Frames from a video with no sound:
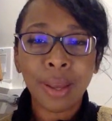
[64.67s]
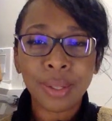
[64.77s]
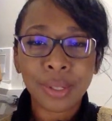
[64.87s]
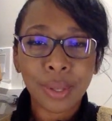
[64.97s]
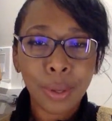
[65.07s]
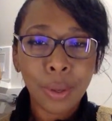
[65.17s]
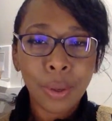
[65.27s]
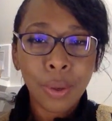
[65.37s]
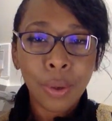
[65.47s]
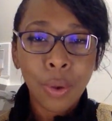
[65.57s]
us?
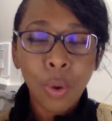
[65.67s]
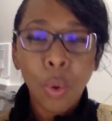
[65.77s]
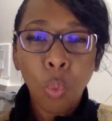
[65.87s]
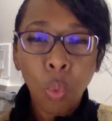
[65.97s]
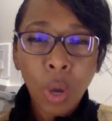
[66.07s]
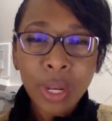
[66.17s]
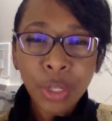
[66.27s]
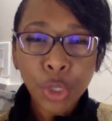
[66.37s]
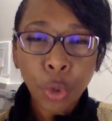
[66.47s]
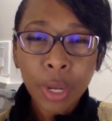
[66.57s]
What
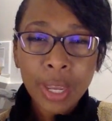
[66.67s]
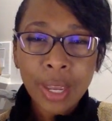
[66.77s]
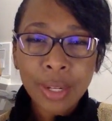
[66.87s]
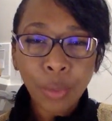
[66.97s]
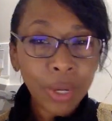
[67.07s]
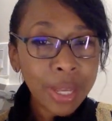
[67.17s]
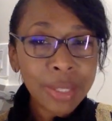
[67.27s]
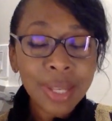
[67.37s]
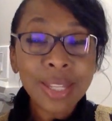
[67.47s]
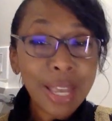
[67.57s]
is your it? When he
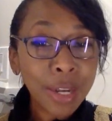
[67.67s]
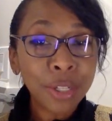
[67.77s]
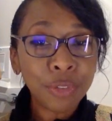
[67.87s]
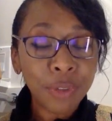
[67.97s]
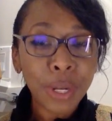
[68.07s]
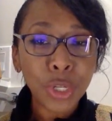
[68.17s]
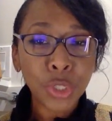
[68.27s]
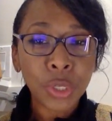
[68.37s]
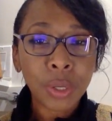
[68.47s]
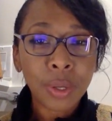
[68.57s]
says it is
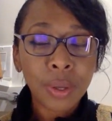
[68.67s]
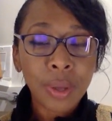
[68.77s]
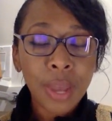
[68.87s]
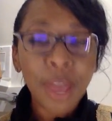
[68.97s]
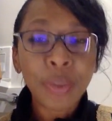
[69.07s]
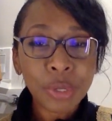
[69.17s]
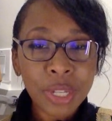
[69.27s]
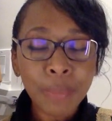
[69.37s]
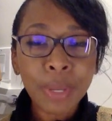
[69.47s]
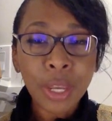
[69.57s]
finished and there's
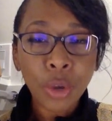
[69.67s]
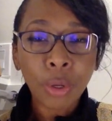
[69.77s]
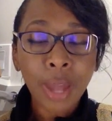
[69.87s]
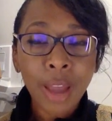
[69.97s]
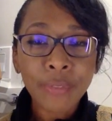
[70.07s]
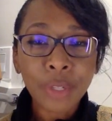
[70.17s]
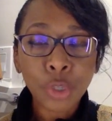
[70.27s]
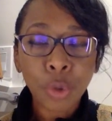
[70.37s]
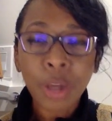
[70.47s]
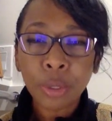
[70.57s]
something in your life that's
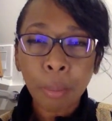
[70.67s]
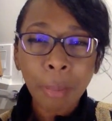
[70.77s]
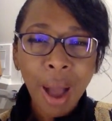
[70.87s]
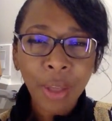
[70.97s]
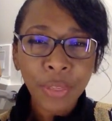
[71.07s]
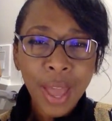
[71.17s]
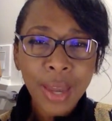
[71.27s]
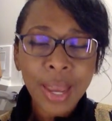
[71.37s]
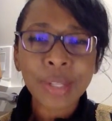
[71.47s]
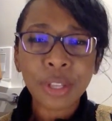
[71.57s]
trying to mock that
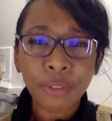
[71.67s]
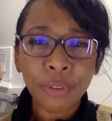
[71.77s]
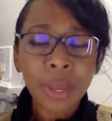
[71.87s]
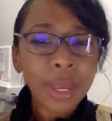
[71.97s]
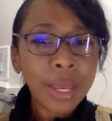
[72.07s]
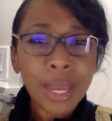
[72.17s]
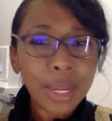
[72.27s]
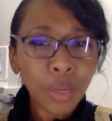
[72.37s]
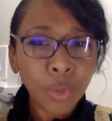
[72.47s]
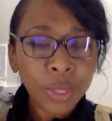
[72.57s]
as if he
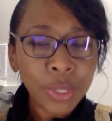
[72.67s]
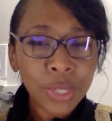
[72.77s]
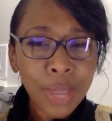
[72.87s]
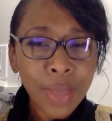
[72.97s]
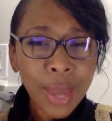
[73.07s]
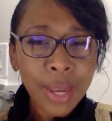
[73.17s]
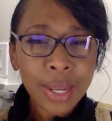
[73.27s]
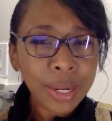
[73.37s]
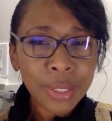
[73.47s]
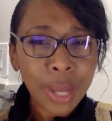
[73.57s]
didn't really say that and
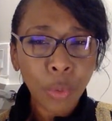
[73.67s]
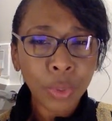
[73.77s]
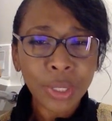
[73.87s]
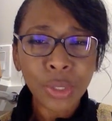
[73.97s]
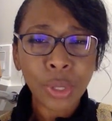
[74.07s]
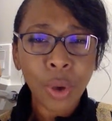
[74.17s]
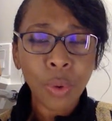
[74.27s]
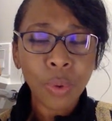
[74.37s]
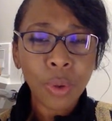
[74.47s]
it is not really so,